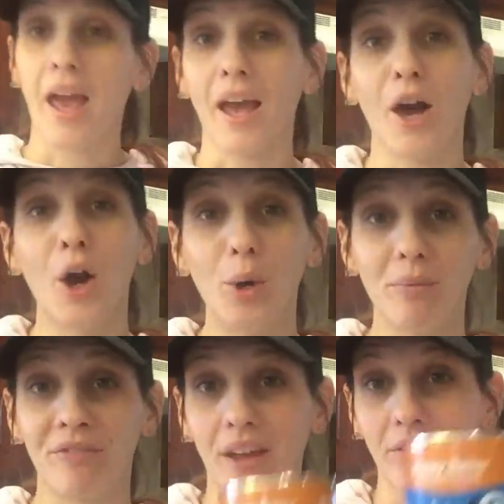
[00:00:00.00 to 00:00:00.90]
A
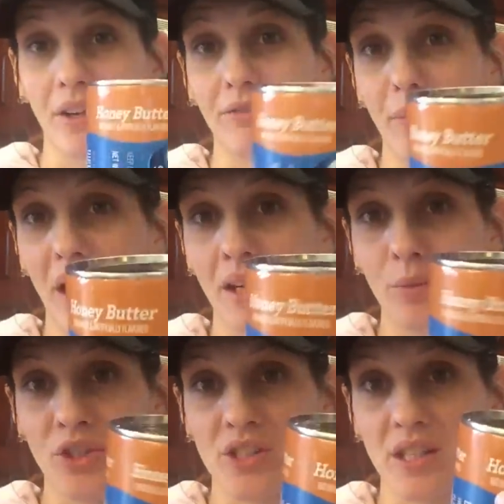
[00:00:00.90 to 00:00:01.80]
home favorite of mine,
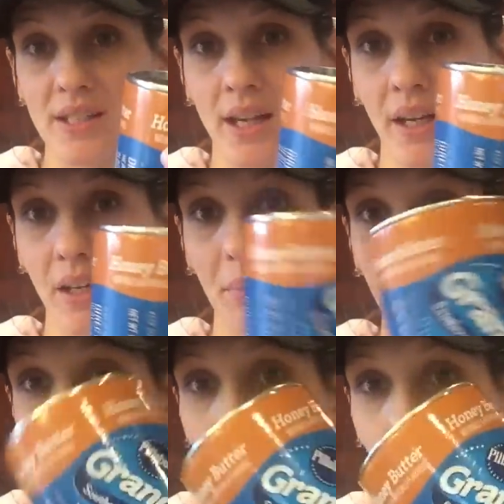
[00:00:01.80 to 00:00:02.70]
which is these honey
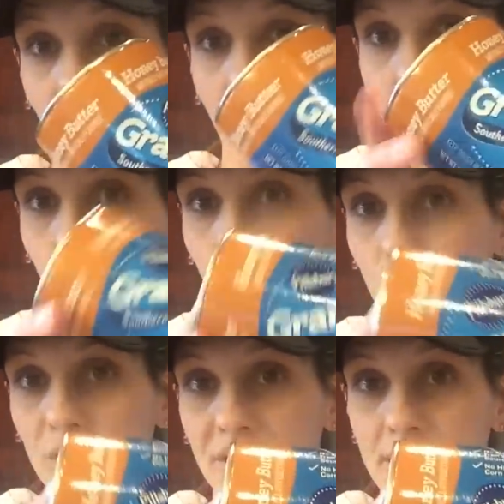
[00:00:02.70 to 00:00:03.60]
butter grand
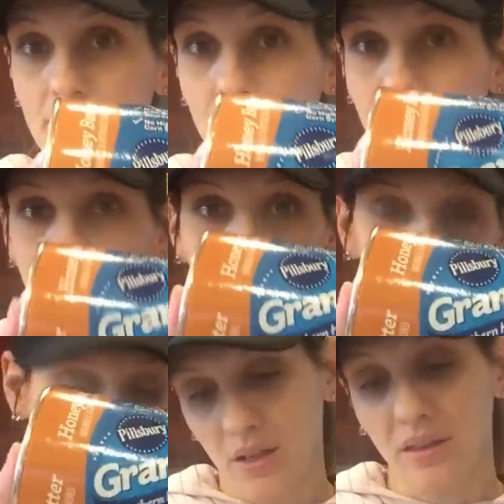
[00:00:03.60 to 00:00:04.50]
rolls.
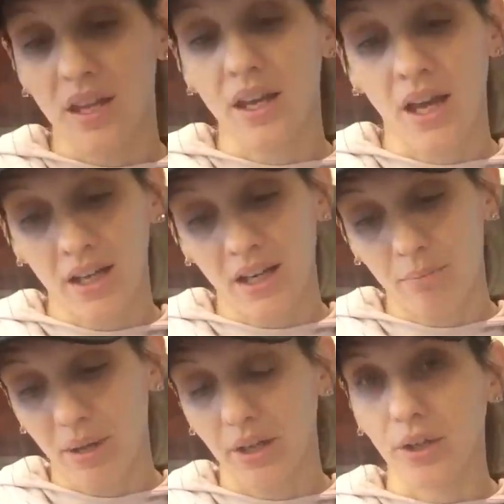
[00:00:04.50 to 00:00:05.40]
The honey
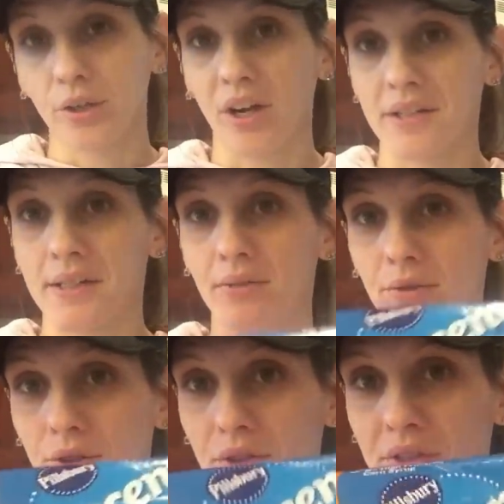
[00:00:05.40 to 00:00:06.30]
butter crescent
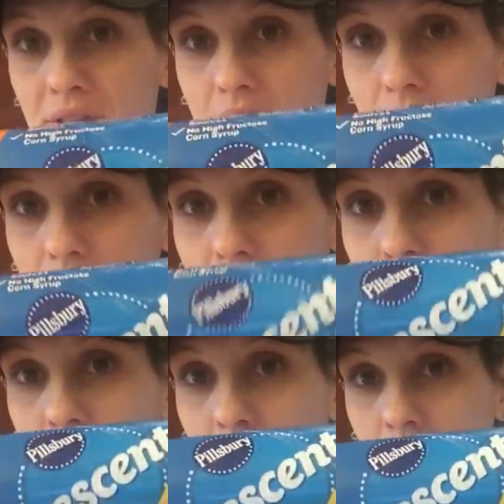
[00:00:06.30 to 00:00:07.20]
rolls,
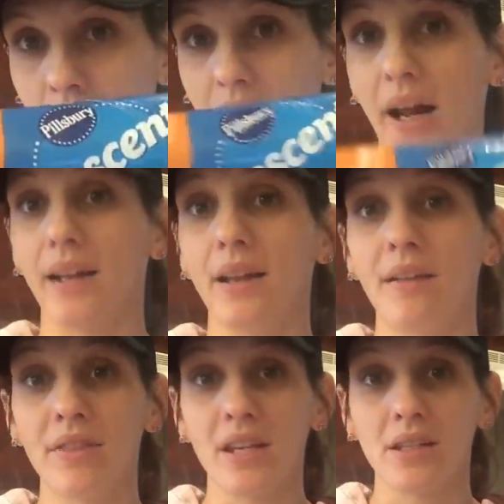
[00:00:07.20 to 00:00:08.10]
and I
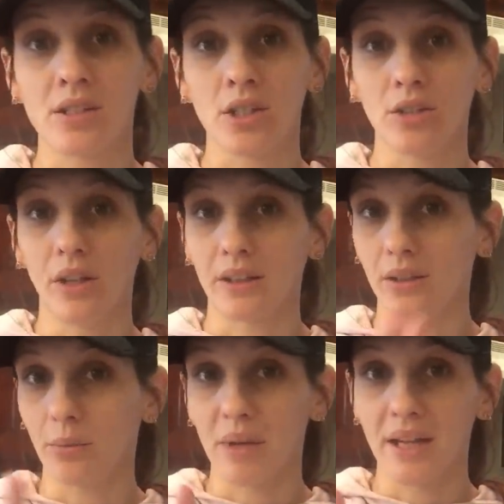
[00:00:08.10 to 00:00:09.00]
love these to do like the
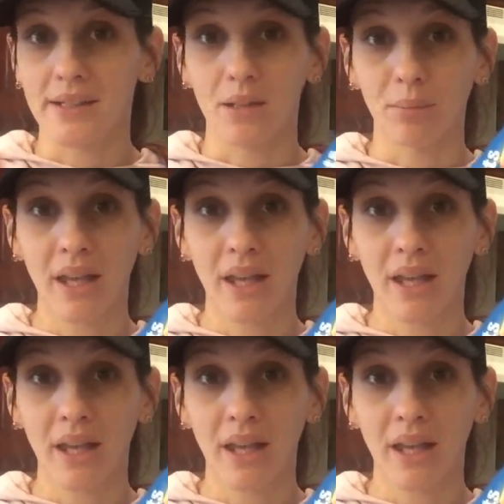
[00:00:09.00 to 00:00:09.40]
little pigs in a